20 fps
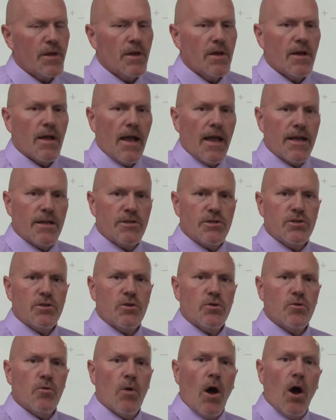
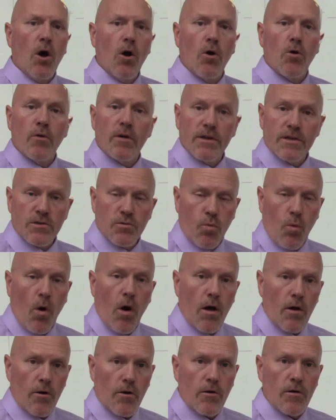H2O is
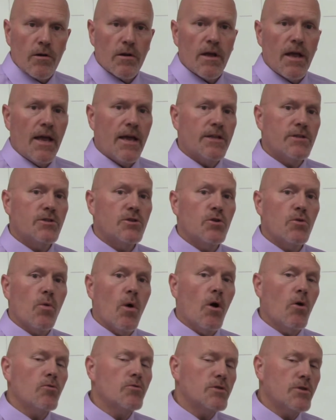water.
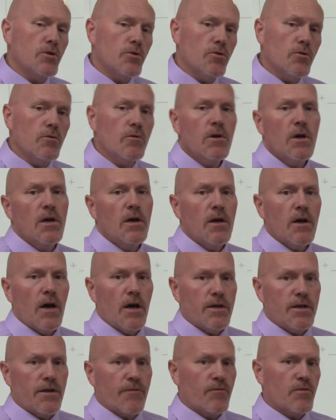H2O2, a
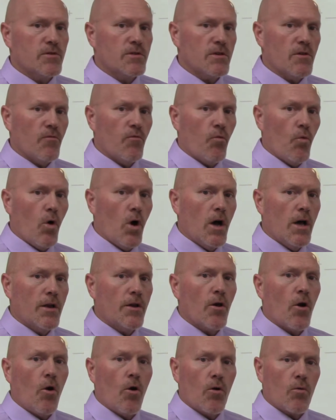difference of
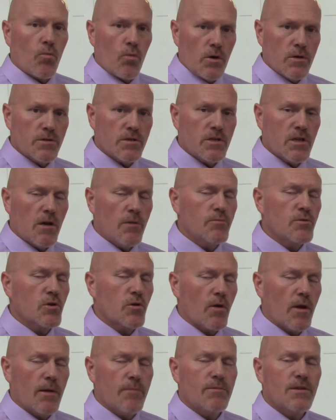1 on one
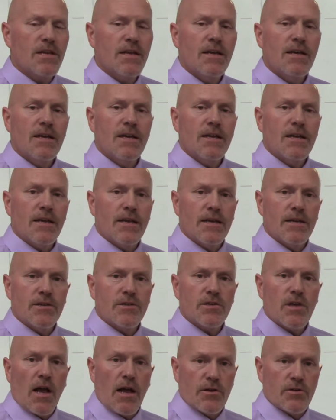subscript,
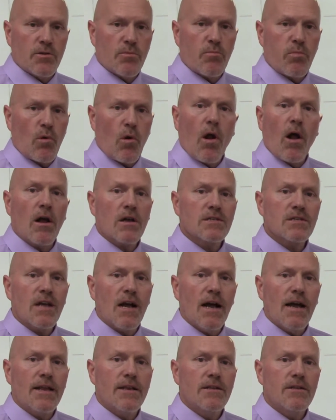is hydrogen
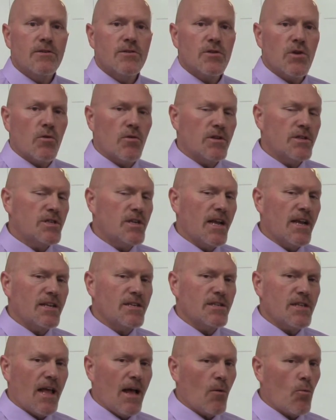peroxide. So to
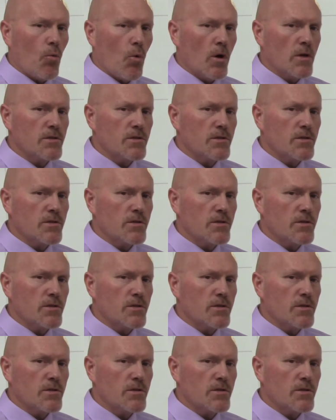change that one